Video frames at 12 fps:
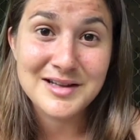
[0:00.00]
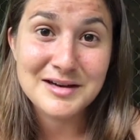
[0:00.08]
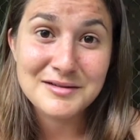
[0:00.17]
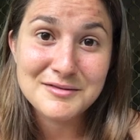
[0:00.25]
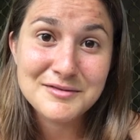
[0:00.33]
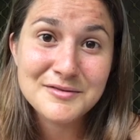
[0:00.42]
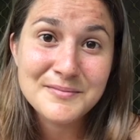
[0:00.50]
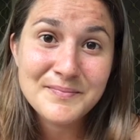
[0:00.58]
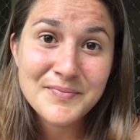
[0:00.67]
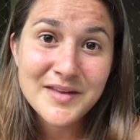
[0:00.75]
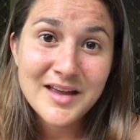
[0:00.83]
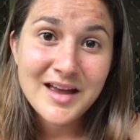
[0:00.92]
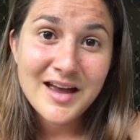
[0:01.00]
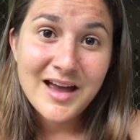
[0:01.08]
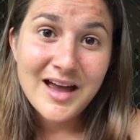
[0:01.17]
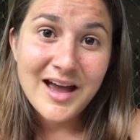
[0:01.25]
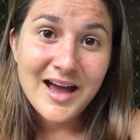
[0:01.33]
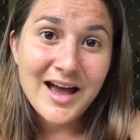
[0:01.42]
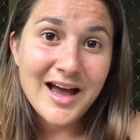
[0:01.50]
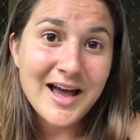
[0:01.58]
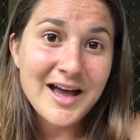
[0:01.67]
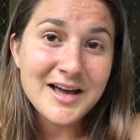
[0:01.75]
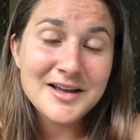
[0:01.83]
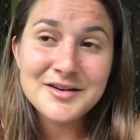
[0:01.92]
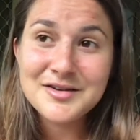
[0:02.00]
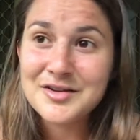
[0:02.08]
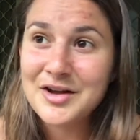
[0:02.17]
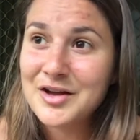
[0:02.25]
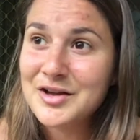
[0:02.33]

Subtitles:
love. And,